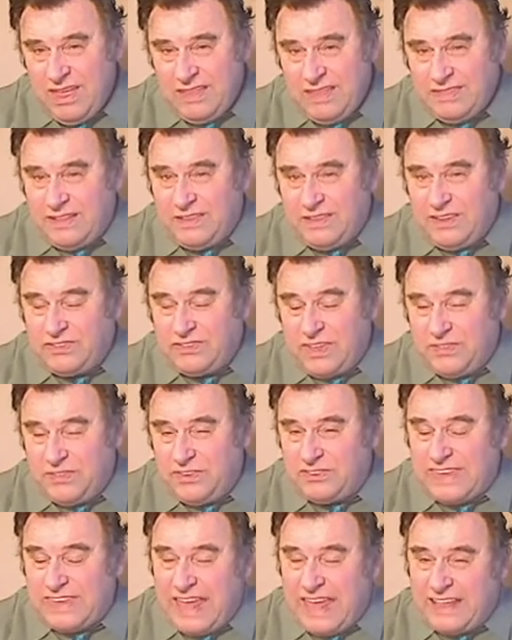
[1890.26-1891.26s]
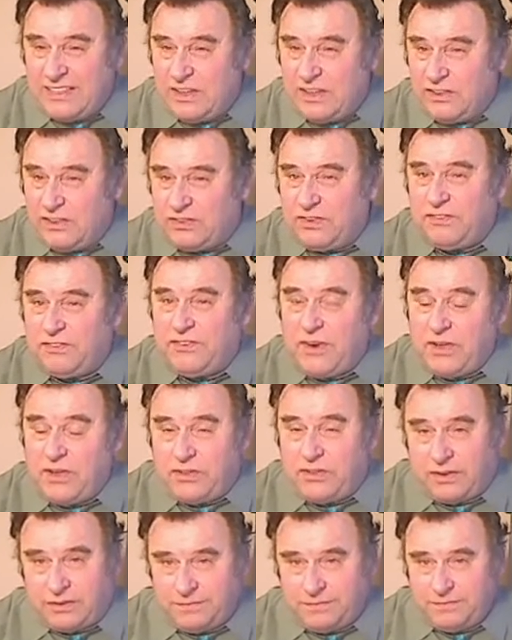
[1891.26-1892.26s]
Now let's understand this
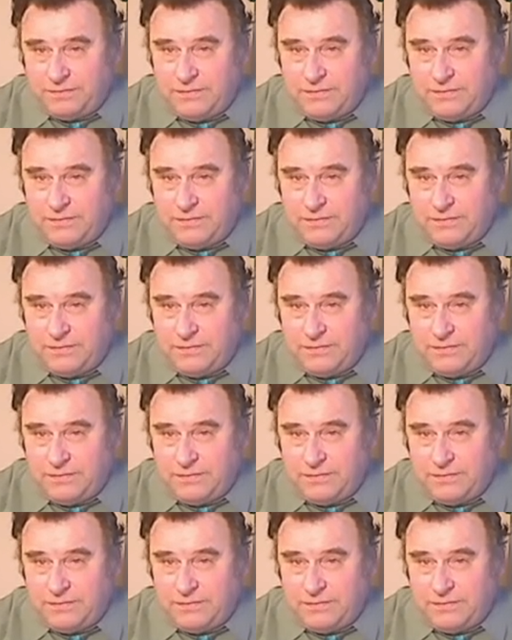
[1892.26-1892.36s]
further.